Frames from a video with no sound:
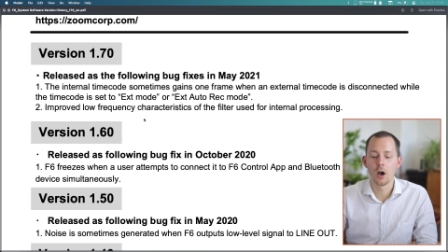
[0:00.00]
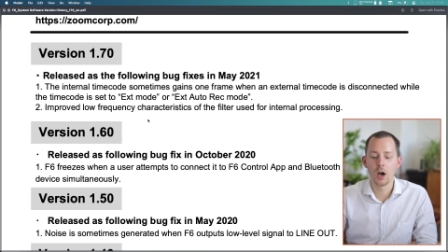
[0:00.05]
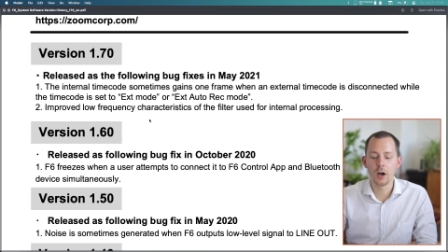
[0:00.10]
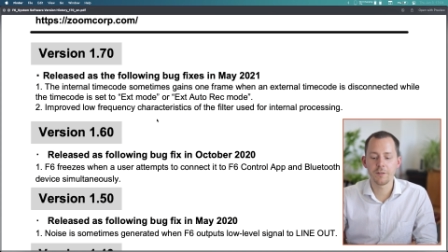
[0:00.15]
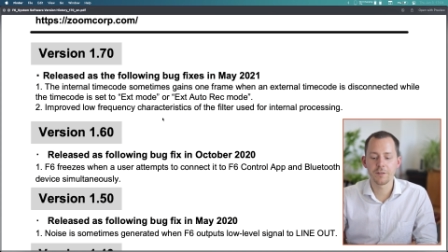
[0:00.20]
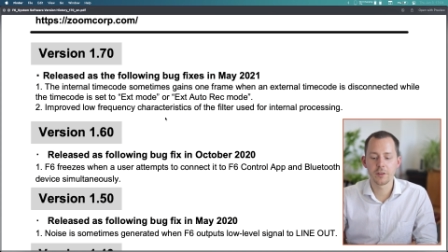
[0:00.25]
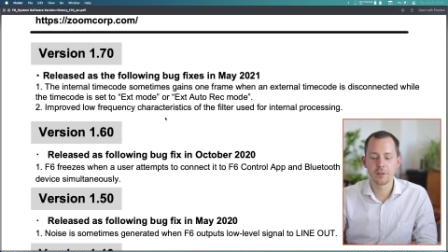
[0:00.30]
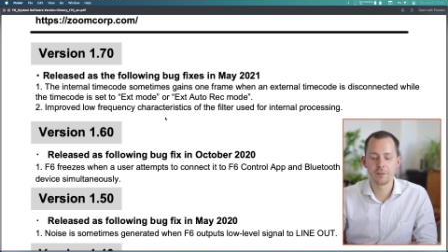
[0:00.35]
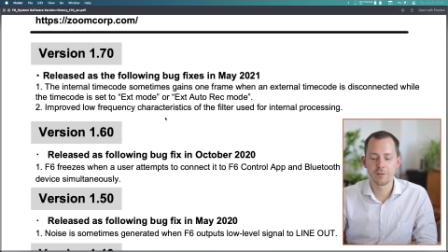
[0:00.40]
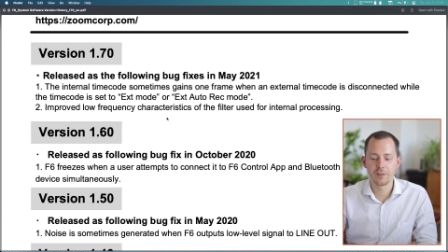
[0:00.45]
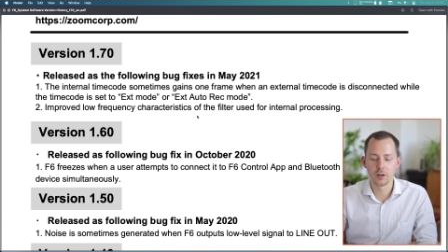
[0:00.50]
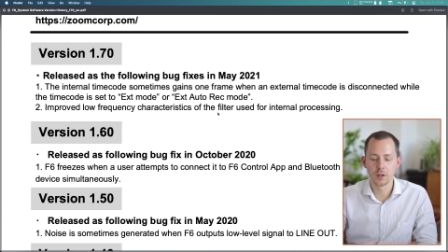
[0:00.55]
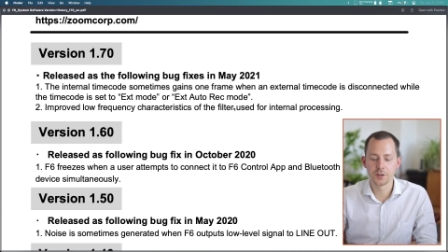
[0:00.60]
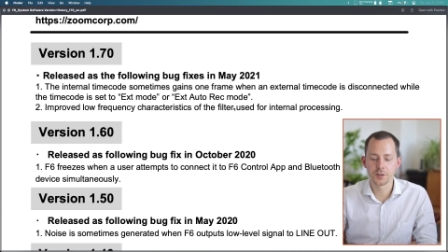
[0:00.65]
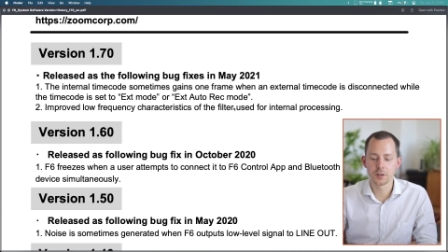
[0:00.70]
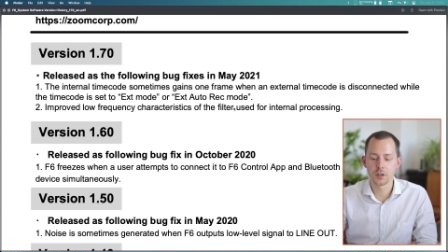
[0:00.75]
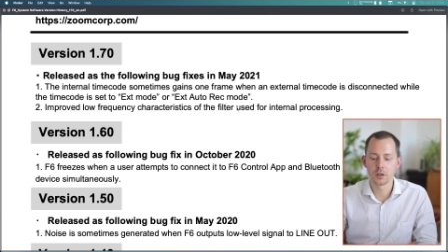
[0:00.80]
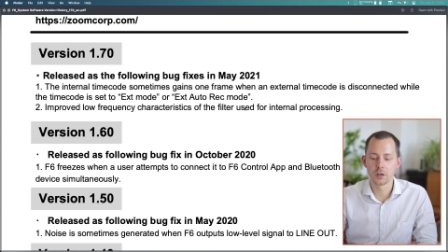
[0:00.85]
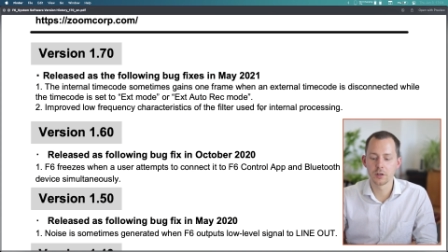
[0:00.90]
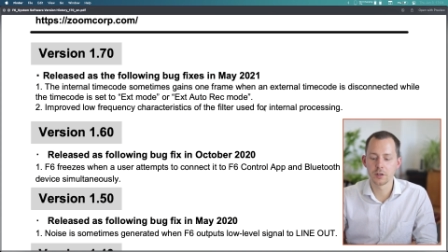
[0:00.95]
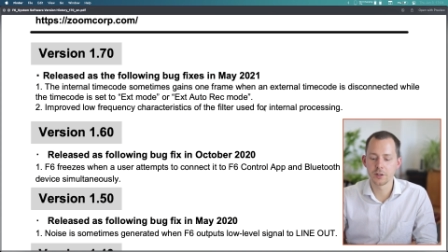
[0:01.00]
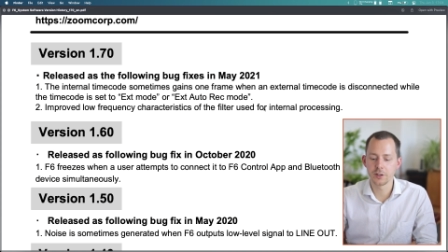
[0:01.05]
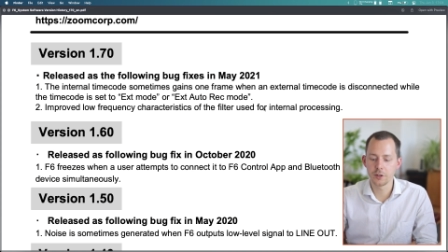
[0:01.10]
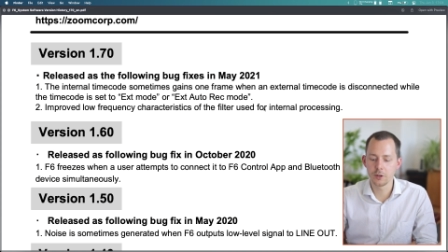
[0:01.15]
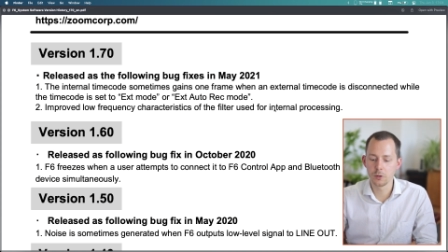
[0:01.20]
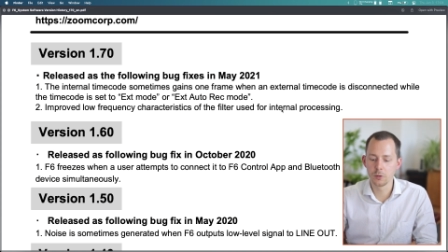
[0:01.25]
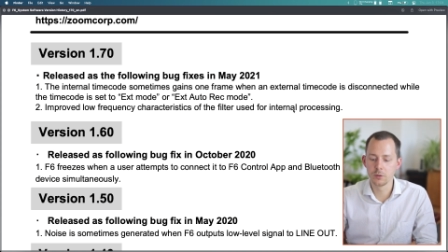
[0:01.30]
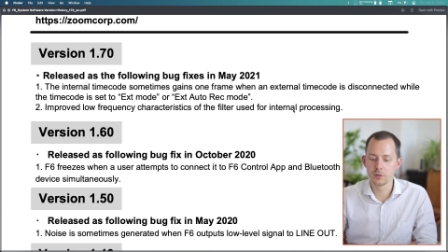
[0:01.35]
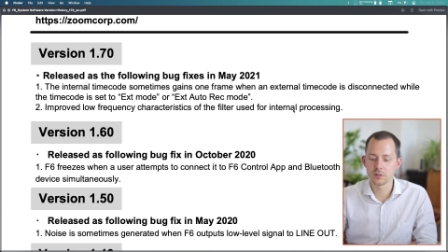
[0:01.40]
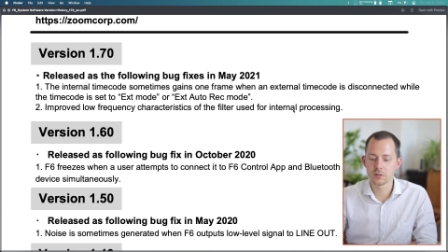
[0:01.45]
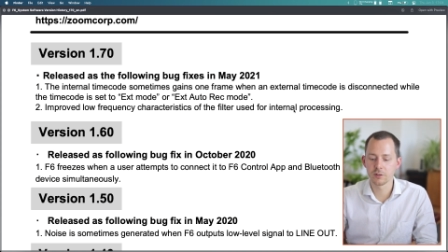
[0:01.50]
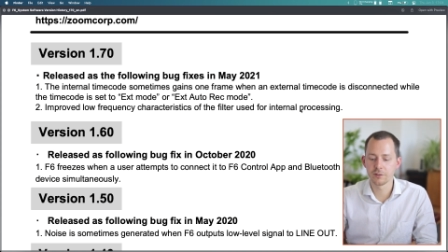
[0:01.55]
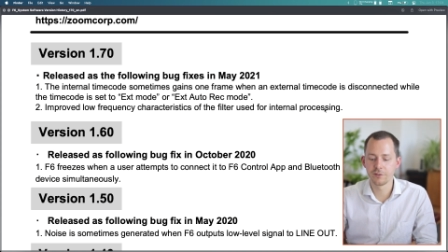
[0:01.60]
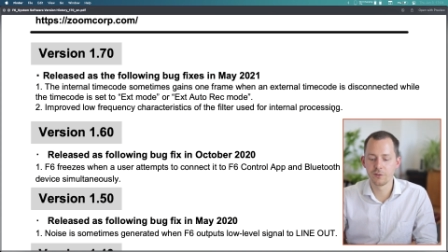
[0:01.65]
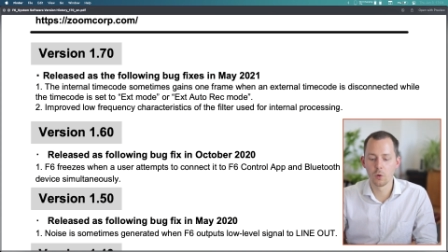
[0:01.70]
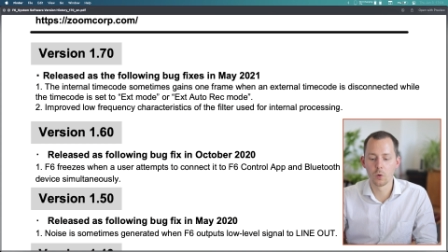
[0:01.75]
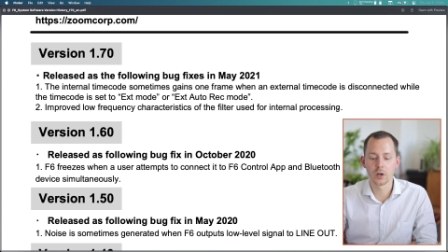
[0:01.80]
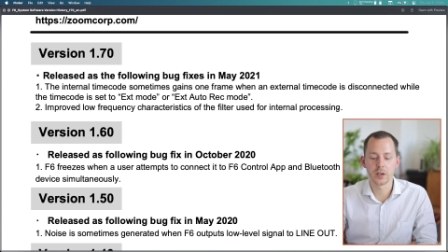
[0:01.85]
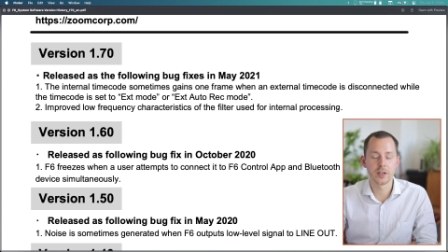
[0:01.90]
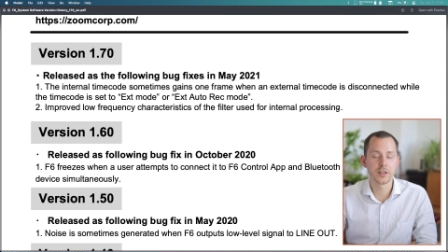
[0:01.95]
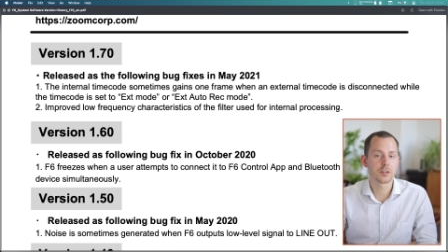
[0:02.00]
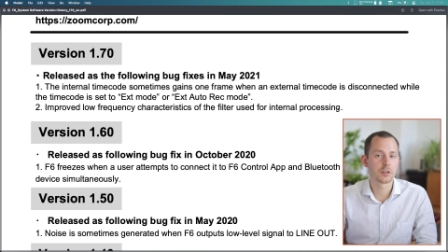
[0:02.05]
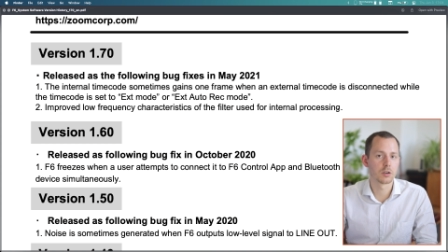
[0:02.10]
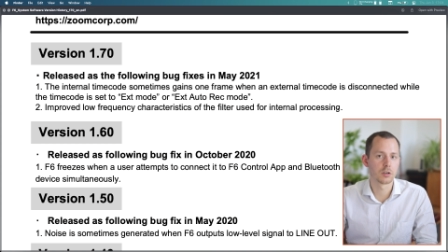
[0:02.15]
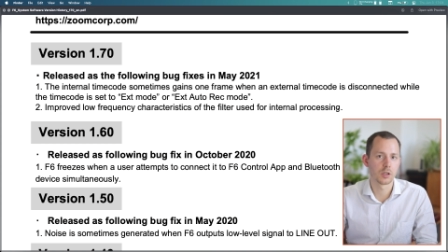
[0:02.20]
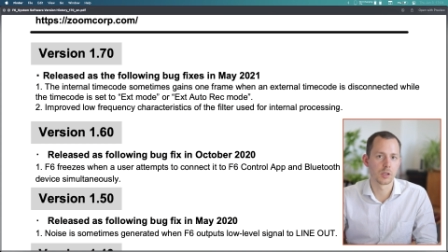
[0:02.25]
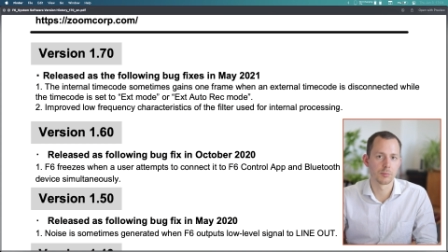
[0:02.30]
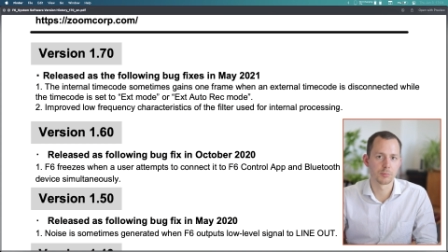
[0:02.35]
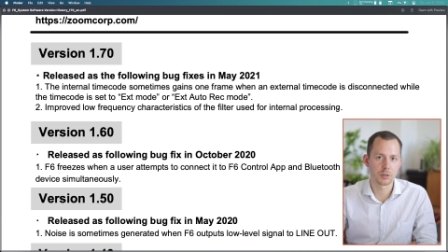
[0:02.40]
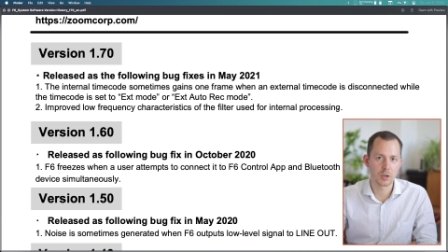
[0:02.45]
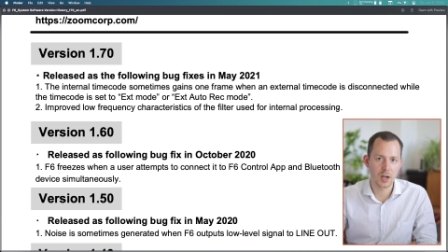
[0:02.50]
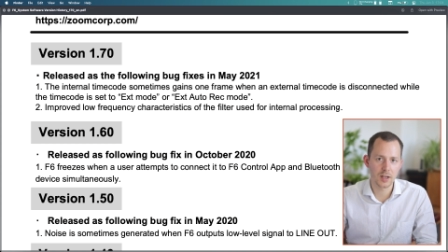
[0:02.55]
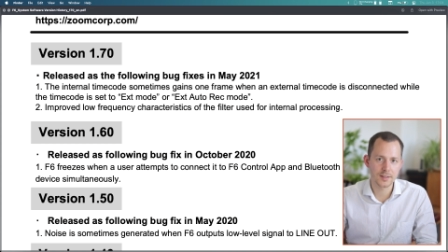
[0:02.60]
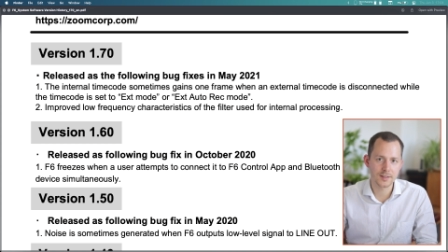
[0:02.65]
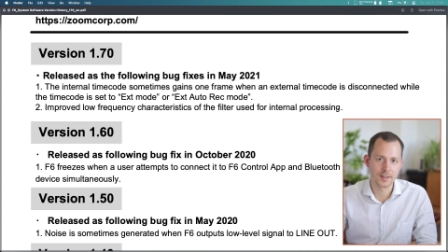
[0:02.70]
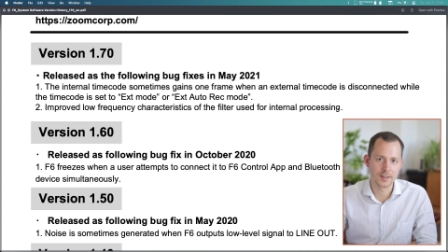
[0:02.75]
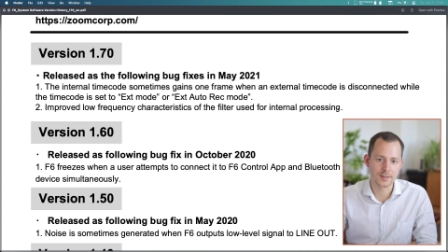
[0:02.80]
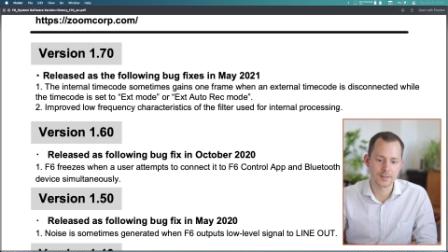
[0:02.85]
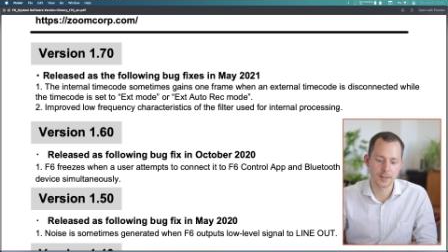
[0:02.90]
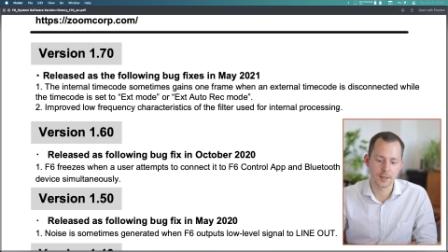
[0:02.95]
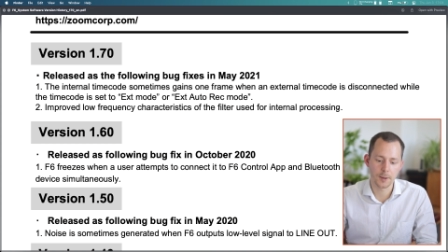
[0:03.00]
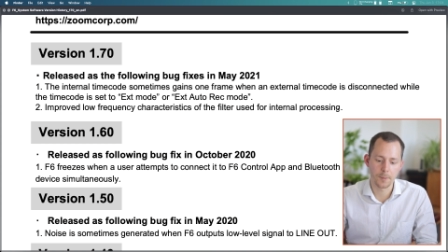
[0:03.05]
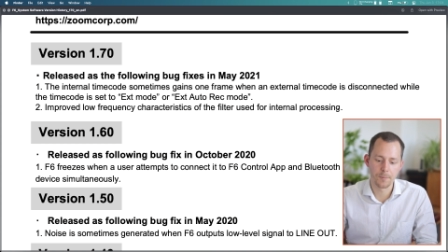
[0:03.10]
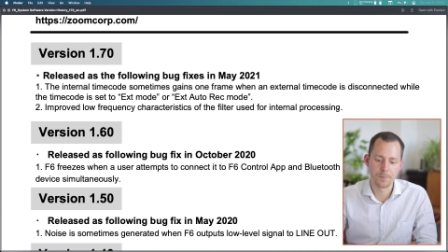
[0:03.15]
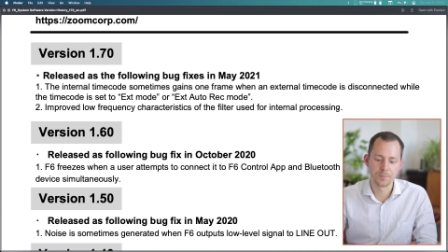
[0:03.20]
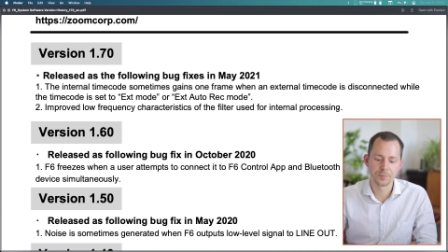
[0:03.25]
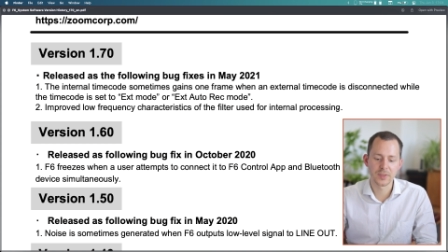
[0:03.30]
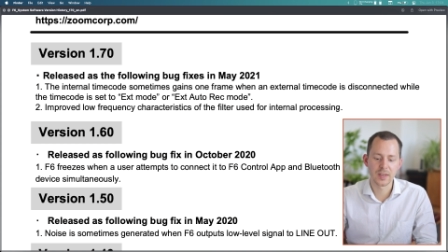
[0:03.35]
of the filter used for internal processing.